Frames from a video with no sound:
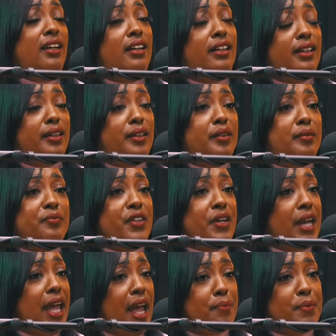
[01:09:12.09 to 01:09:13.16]
Um,
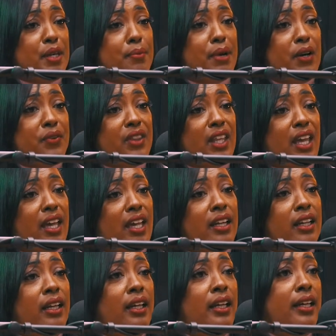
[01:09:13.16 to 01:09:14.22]
very happy about
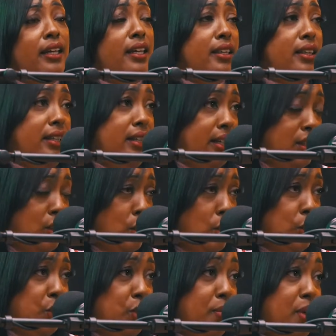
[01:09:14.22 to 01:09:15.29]
that. And then I
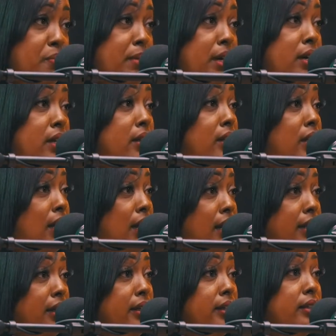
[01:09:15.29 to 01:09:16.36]
told you about my other
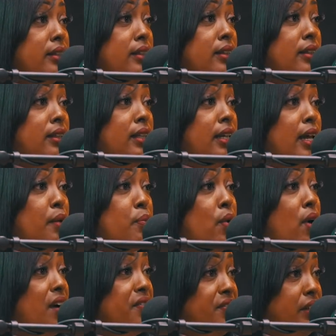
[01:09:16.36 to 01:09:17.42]
client that
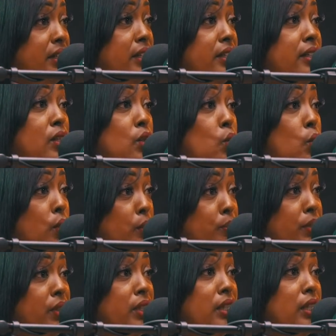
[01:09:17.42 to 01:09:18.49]
profited the quarter
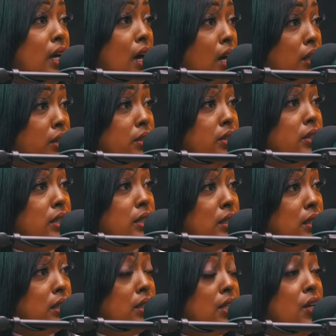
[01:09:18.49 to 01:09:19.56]
million
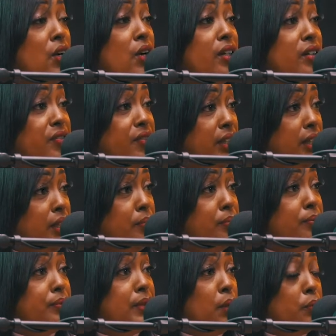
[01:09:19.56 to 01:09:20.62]
dollars on a flip.
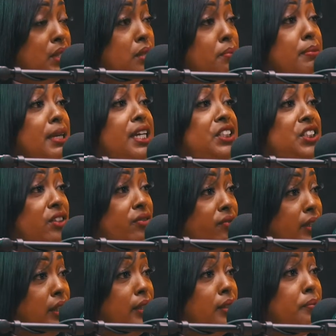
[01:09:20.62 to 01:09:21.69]
That was a mansion
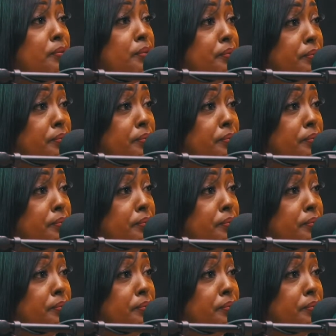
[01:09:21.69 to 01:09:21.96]
flip.